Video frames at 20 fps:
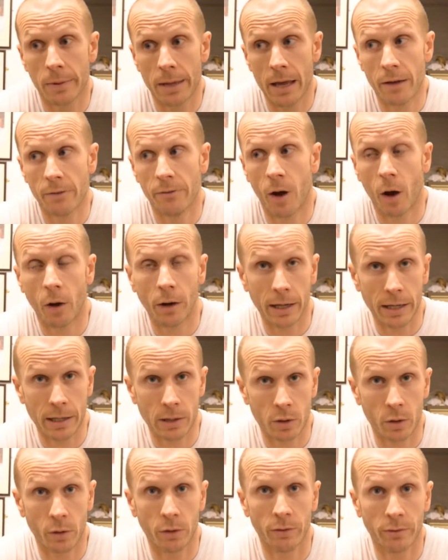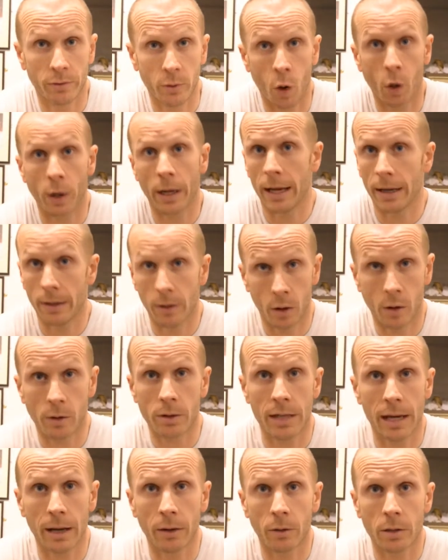the advantage of not getting
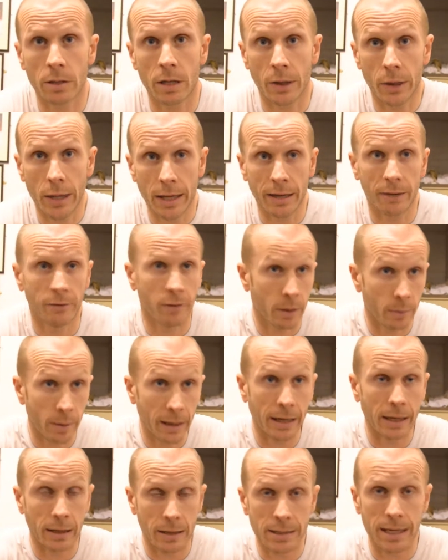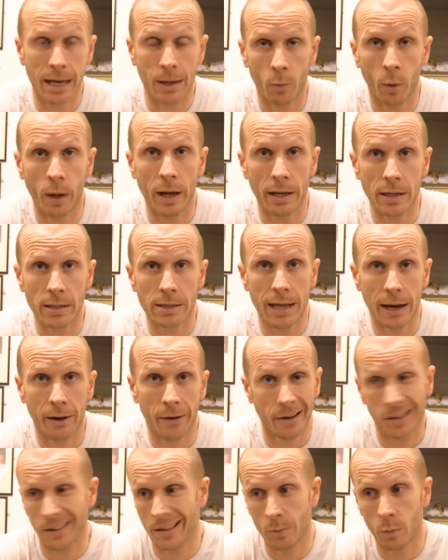knocked out, because I think if he'd been at the same weight as
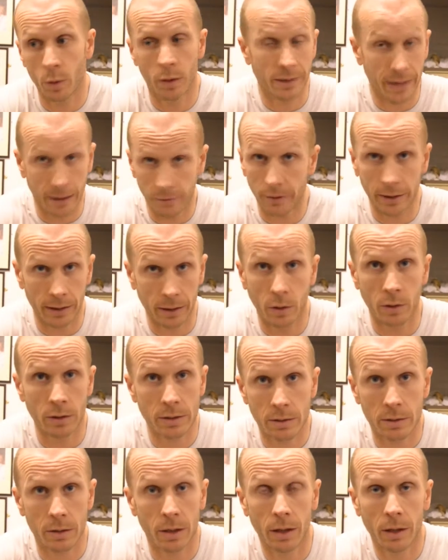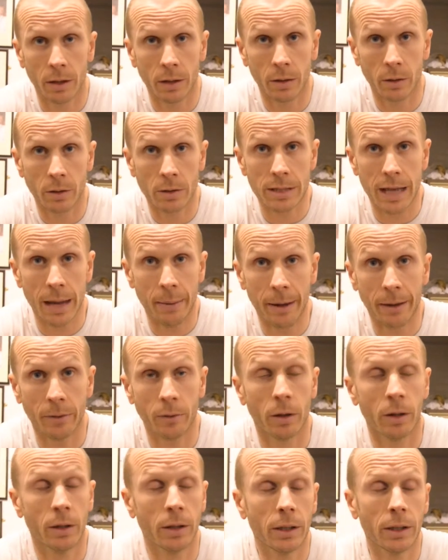Tariq, he would have definitely knocked
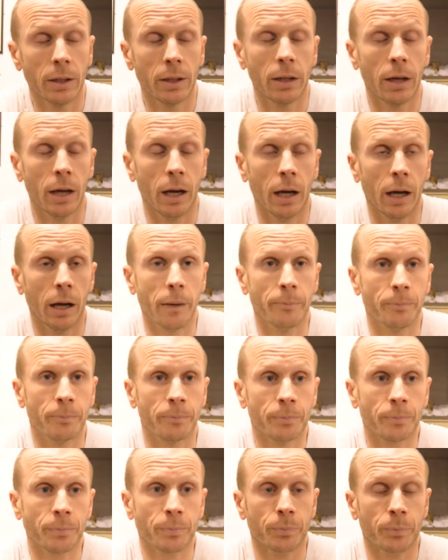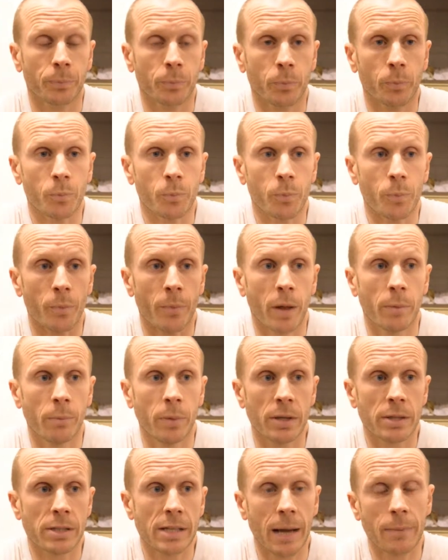Sam out.
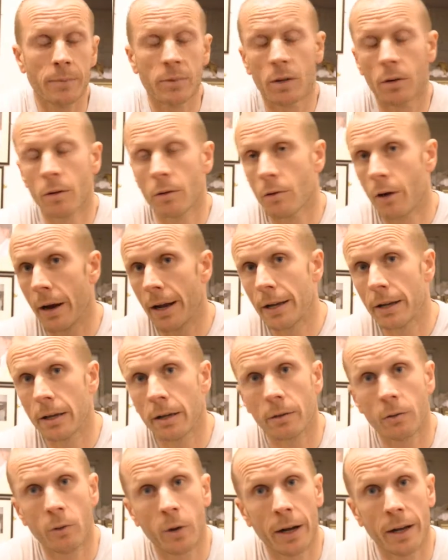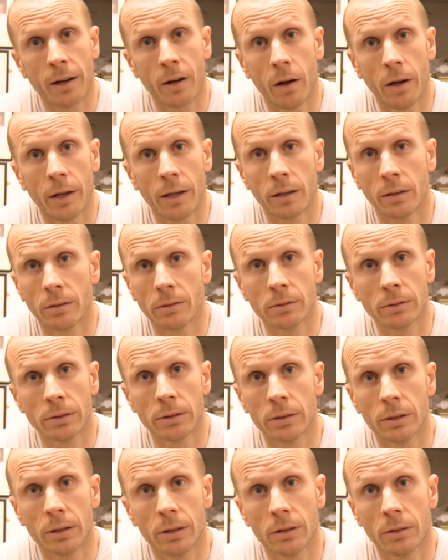But Sam's a great guy.
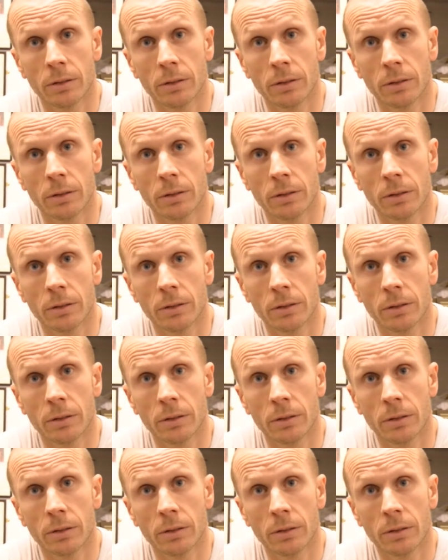Okay,